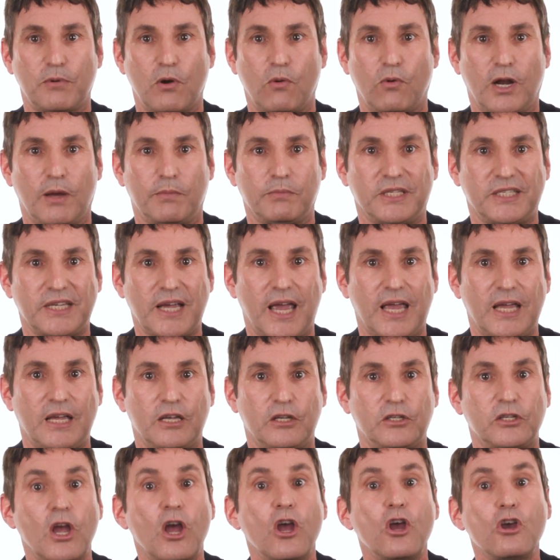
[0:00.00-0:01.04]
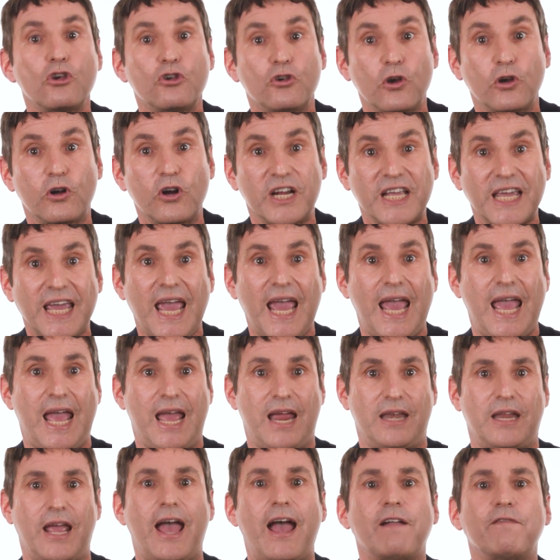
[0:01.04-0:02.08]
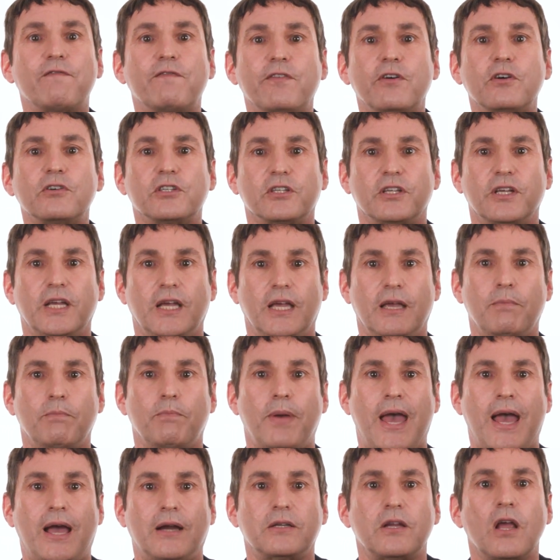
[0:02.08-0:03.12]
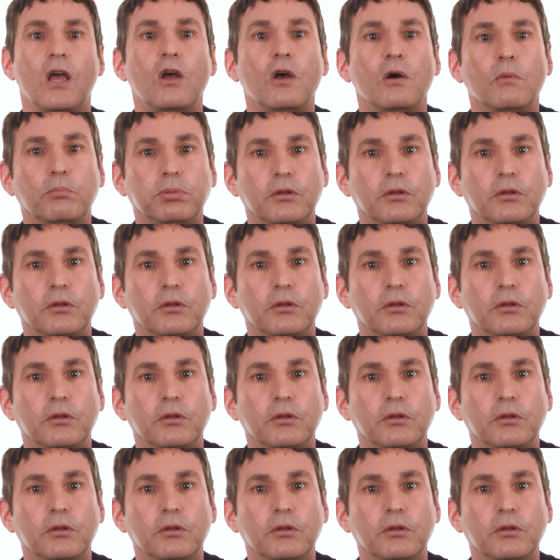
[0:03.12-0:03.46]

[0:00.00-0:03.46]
but what I'm saying is sugar can adversely impact